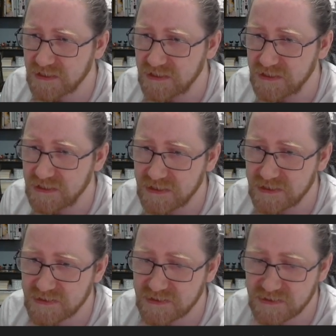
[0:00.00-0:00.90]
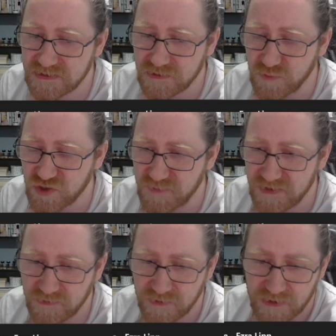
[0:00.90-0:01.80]
He is so much
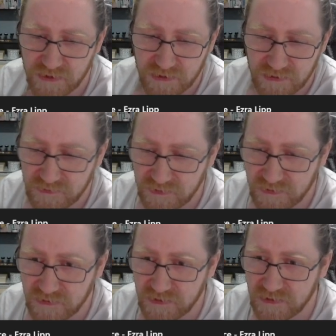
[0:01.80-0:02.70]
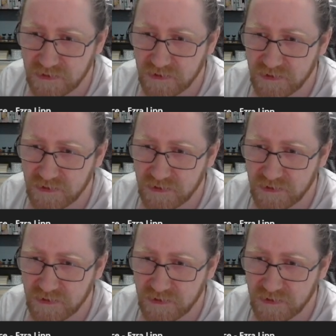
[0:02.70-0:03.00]
better than the